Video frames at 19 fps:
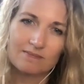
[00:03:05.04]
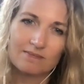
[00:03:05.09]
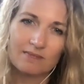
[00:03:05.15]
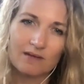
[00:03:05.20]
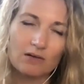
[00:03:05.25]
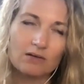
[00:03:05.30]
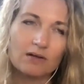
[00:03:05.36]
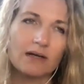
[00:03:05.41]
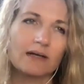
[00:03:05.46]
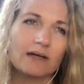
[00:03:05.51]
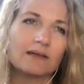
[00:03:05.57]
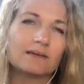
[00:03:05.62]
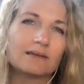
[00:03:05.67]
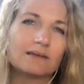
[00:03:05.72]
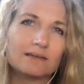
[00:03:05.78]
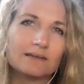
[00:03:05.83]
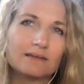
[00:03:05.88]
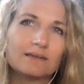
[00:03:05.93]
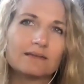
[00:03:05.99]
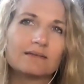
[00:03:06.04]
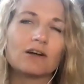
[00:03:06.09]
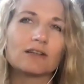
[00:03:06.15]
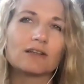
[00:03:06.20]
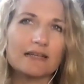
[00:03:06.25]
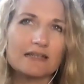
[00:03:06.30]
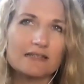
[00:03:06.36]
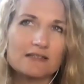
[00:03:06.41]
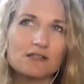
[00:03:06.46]
Okay.
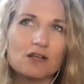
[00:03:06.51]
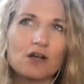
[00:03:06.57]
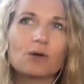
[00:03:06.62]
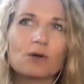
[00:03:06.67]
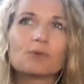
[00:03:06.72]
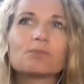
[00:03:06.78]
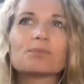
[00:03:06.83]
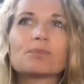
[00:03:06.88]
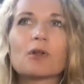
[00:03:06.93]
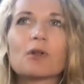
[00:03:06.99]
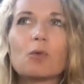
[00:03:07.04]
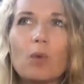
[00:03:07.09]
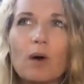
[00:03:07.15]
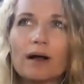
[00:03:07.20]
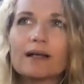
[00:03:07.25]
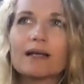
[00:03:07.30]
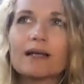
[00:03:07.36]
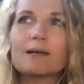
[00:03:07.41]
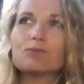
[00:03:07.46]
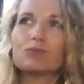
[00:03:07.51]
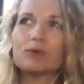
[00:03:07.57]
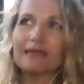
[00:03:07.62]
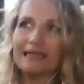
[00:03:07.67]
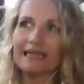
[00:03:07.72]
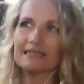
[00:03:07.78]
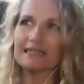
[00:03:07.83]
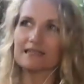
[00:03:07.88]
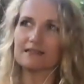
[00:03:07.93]
Okay, so why I'm
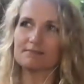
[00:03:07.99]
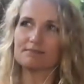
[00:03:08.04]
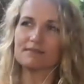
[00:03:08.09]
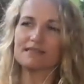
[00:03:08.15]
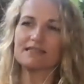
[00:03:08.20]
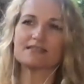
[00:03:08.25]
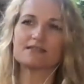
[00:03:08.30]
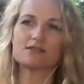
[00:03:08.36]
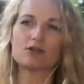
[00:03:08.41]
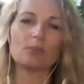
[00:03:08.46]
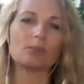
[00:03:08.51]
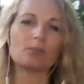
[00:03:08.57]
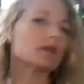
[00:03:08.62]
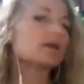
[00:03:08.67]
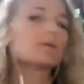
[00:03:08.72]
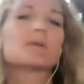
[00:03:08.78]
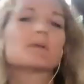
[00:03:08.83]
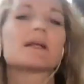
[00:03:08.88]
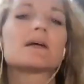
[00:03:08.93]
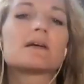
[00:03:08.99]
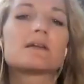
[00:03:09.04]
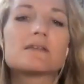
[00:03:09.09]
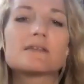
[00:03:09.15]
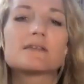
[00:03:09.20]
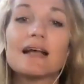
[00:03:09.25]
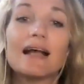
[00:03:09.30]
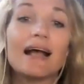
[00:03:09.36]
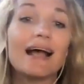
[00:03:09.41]
bringing this topic,
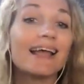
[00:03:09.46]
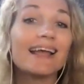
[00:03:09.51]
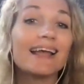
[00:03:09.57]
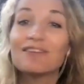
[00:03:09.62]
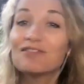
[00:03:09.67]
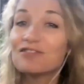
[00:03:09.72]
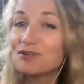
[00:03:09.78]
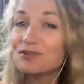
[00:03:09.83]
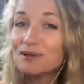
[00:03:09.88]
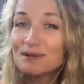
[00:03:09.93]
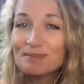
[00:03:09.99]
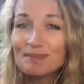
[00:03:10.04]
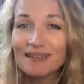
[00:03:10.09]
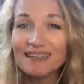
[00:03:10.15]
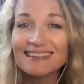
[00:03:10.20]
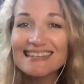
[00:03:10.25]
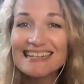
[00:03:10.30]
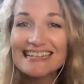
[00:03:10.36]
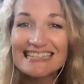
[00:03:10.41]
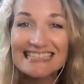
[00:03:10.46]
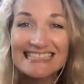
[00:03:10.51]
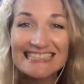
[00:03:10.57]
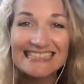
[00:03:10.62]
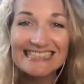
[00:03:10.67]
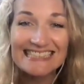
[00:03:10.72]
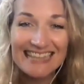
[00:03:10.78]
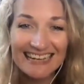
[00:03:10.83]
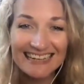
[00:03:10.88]
because I have to admit,
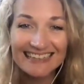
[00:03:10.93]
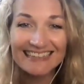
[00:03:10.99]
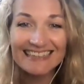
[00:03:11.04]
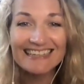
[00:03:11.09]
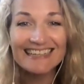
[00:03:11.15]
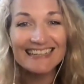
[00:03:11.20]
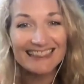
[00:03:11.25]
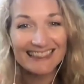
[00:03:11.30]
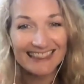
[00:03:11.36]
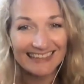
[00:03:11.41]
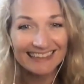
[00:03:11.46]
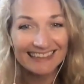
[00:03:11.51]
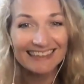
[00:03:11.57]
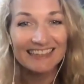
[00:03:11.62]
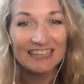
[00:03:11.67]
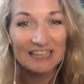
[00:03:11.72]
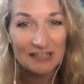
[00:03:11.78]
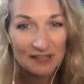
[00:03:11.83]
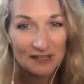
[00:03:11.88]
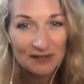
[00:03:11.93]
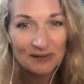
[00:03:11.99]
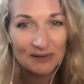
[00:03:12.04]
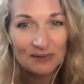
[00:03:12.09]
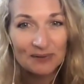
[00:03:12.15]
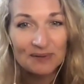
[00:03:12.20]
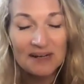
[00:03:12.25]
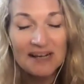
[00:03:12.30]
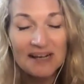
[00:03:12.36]
exactly like
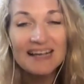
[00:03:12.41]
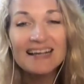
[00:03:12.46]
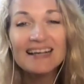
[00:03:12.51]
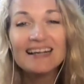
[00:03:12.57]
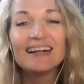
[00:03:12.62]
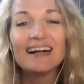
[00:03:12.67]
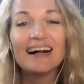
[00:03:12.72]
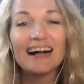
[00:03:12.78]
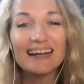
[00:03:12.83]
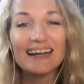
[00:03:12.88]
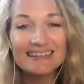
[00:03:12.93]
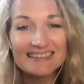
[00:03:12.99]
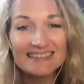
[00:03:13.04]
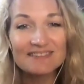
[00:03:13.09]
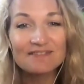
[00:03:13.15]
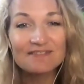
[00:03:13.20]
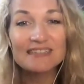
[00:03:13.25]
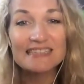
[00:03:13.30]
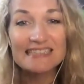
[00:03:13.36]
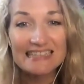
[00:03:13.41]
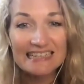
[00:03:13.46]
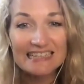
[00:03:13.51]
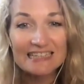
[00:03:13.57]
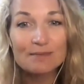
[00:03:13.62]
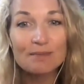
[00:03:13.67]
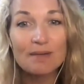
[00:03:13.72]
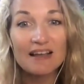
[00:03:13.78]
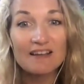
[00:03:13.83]
you, I
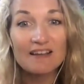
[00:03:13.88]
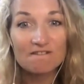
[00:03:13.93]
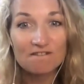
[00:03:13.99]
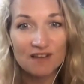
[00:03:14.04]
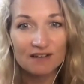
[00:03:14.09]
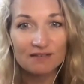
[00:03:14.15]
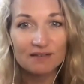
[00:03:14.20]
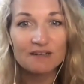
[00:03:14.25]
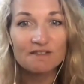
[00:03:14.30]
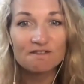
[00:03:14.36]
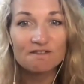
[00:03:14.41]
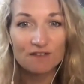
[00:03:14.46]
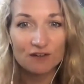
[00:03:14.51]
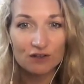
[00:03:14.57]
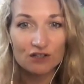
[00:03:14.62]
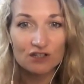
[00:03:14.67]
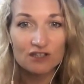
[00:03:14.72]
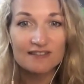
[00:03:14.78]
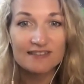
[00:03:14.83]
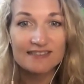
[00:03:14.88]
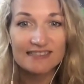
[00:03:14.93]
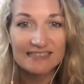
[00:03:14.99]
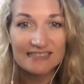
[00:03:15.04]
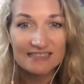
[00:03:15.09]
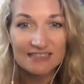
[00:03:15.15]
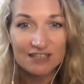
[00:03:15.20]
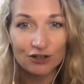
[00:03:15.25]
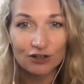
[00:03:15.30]
did my very first
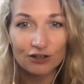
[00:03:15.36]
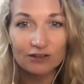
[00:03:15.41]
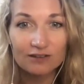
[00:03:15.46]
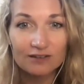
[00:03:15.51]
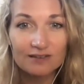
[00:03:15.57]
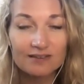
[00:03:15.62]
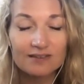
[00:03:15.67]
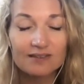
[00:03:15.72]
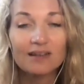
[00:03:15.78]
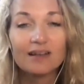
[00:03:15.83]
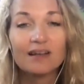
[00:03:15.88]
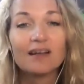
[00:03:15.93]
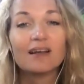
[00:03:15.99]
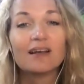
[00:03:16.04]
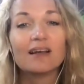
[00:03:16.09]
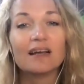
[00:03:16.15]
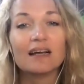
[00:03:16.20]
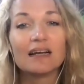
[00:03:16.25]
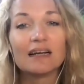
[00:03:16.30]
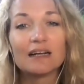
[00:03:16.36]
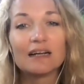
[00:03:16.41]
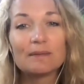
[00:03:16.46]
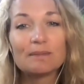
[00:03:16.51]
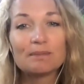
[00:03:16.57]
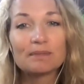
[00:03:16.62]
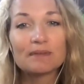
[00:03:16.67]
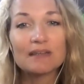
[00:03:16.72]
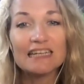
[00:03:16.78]
detox
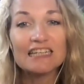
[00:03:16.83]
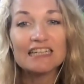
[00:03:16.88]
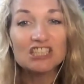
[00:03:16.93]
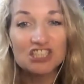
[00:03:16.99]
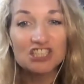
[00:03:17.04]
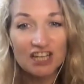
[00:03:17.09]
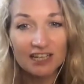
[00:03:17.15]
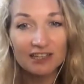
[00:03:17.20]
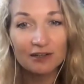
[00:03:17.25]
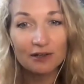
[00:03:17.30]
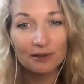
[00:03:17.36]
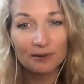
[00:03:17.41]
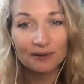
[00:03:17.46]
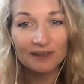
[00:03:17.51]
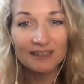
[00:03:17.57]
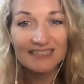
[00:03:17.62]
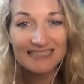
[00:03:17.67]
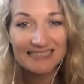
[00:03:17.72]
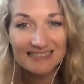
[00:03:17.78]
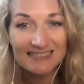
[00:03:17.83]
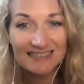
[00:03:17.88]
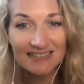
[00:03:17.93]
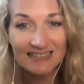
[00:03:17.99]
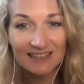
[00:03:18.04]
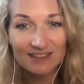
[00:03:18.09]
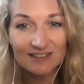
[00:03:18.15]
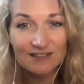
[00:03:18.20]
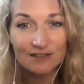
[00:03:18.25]
in January this
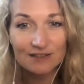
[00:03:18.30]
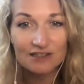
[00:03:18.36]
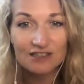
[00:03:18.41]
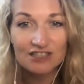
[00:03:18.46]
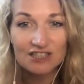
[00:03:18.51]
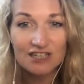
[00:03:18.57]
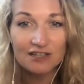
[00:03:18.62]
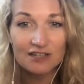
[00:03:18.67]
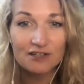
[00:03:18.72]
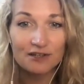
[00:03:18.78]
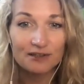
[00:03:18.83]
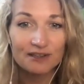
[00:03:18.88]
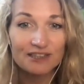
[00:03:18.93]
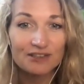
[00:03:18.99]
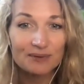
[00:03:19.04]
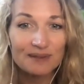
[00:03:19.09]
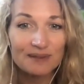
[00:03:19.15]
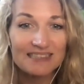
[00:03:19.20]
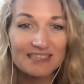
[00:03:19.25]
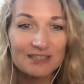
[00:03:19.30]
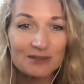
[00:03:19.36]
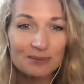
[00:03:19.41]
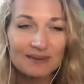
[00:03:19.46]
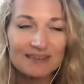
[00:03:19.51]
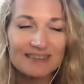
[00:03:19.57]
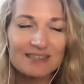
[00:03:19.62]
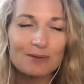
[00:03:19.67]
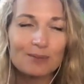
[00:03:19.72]
year, so in January
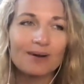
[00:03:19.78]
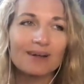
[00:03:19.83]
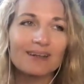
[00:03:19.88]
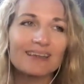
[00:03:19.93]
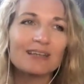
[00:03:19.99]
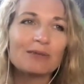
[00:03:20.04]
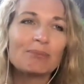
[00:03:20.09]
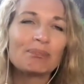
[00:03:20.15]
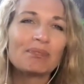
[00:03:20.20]
2021.